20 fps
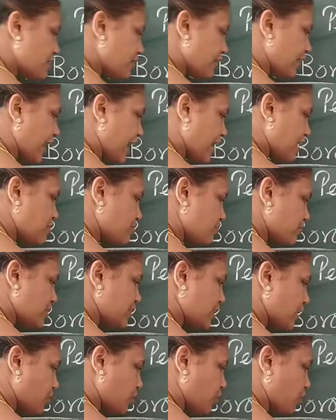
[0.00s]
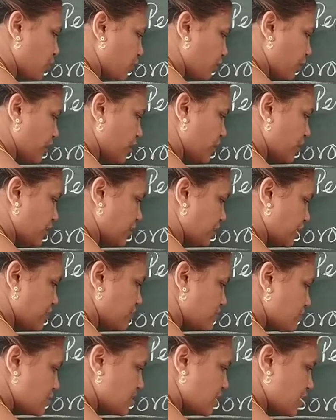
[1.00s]
it reacts with the chlorine, it
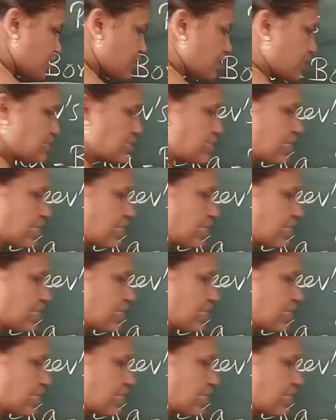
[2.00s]
gives the